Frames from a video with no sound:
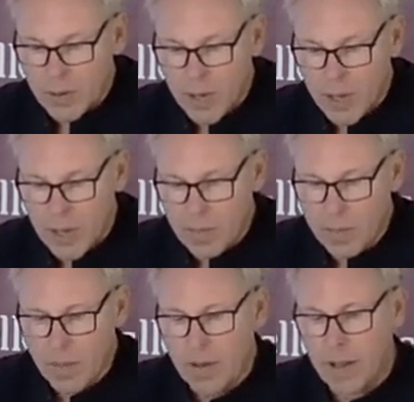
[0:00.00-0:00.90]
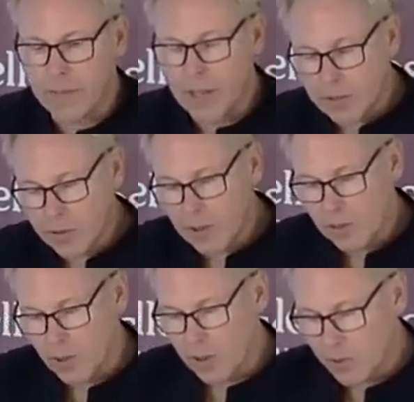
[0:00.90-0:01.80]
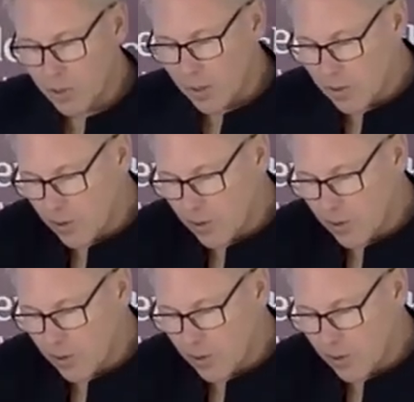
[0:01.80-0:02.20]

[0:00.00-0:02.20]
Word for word: Um, and that's really what I'm trying to